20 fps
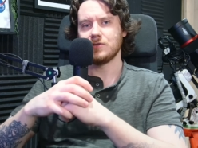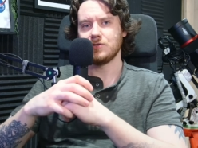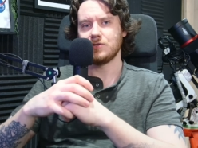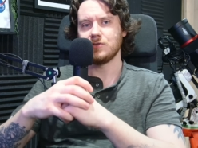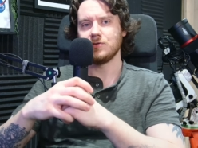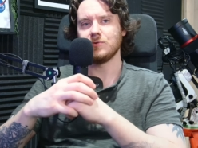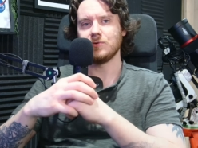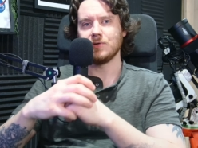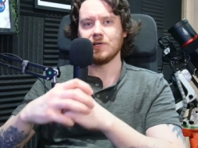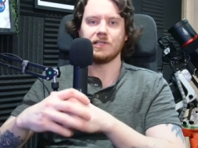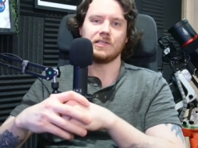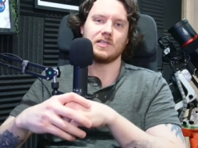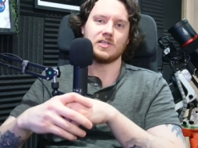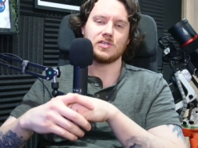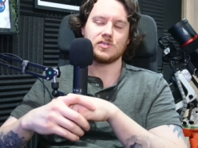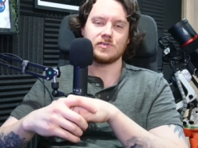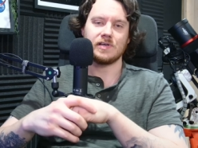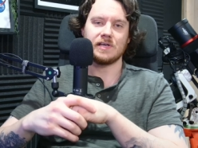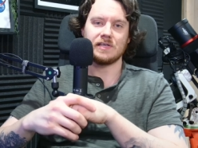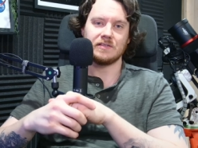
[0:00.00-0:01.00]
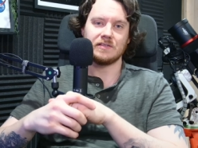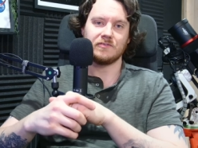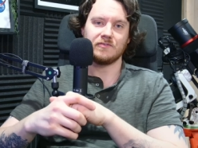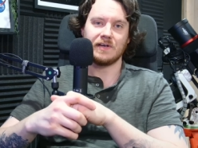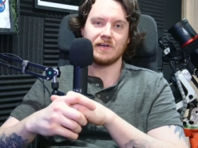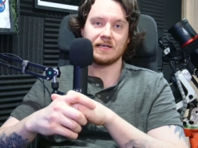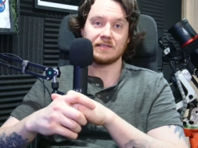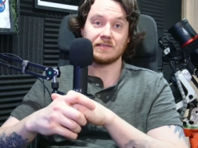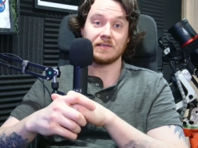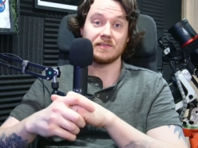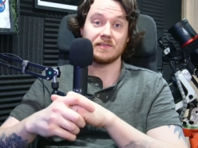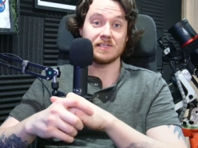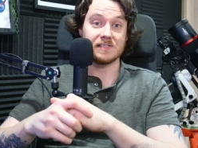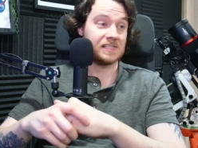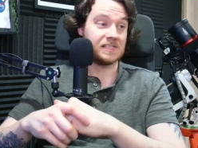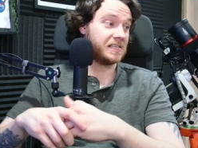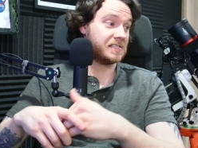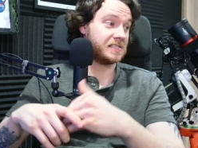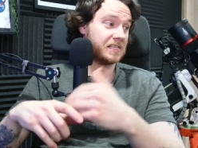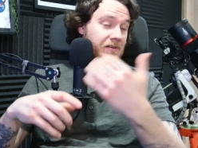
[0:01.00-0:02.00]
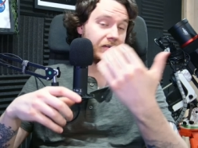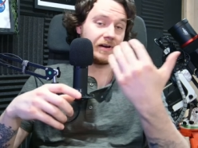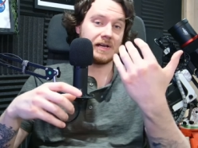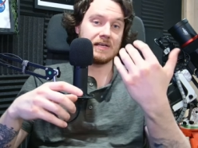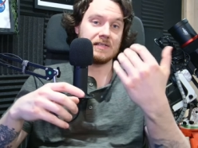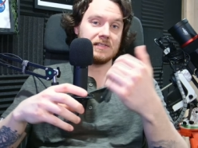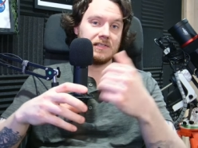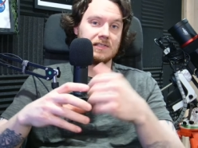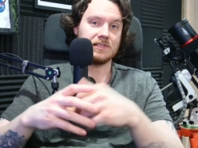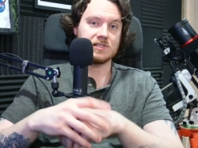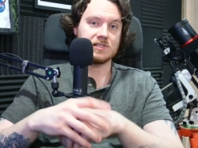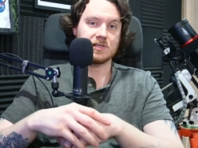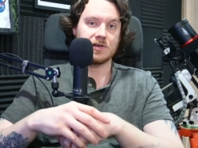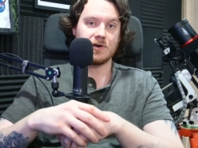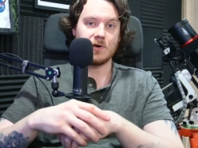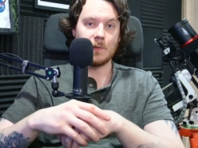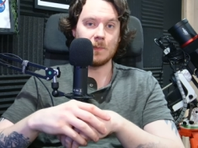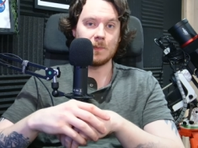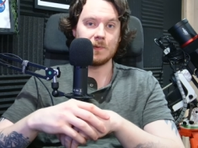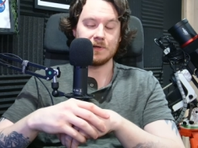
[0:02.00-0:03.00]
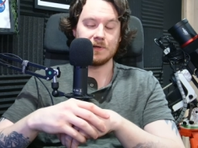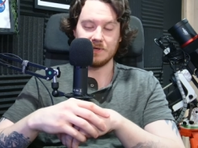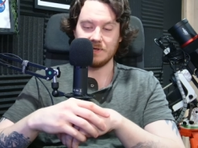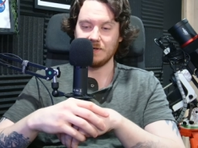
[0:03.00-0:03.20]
do illustrate the fact that this is a great telescope.